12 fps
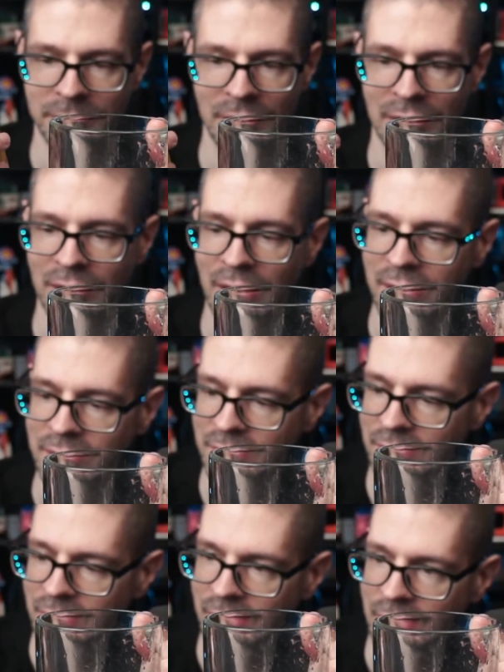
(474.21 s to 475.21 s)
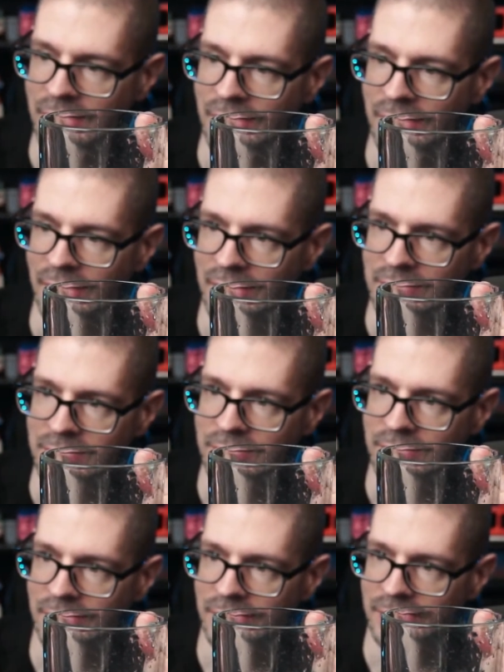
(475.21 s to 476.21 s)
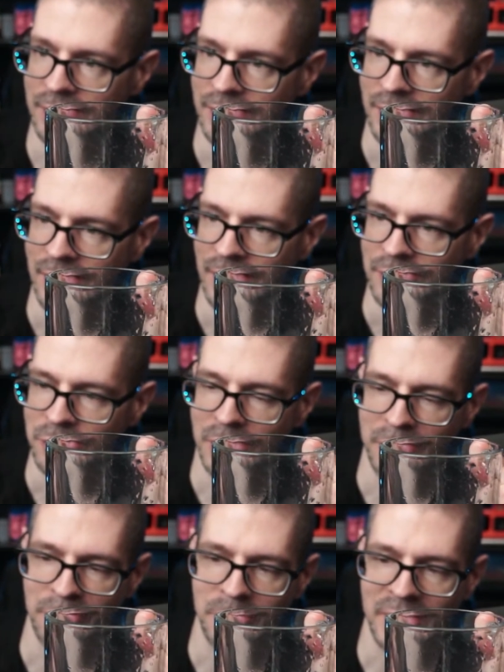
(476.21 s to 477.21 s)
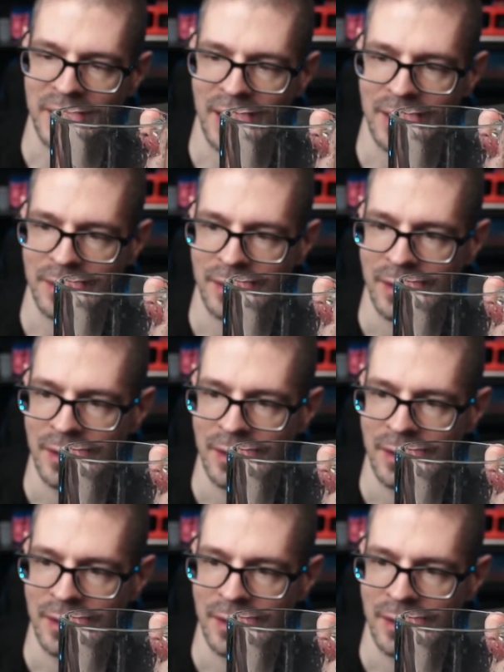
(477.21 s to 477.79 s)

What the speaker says: the glass and drinking it from the can.